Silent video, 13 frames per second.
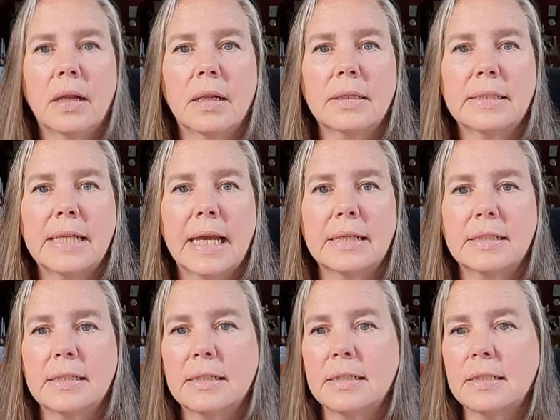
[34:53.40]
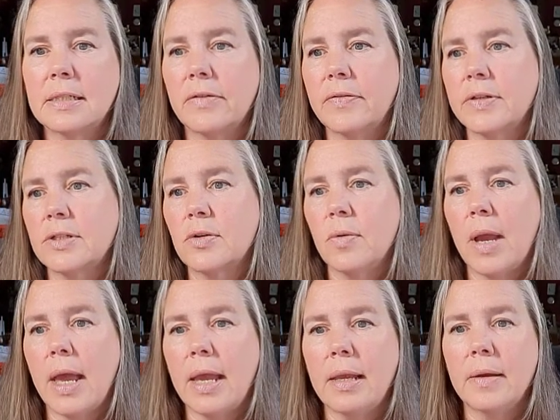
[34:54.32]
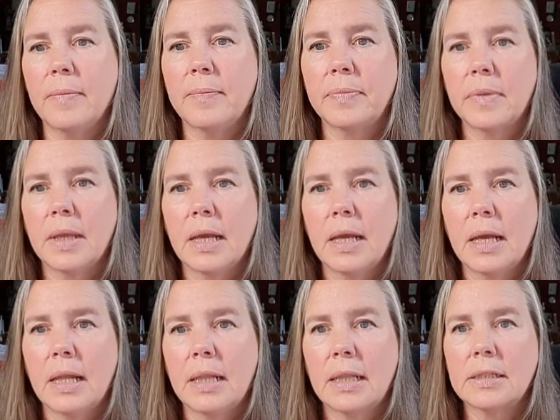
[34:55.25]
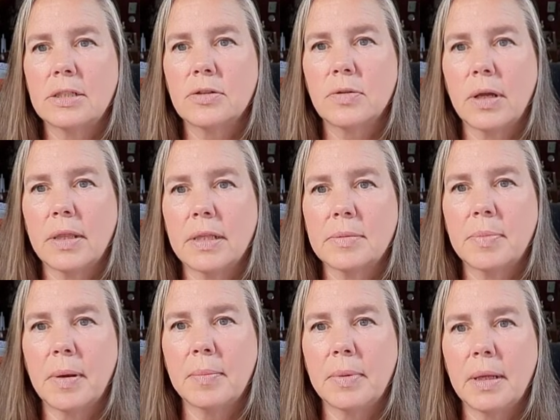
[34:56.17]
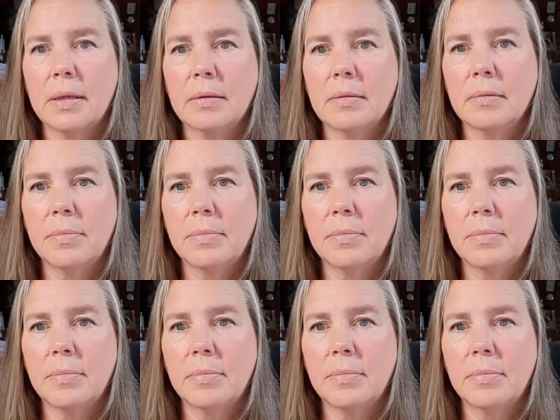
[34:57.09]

text and stuff is gray, let's try this pumpkin.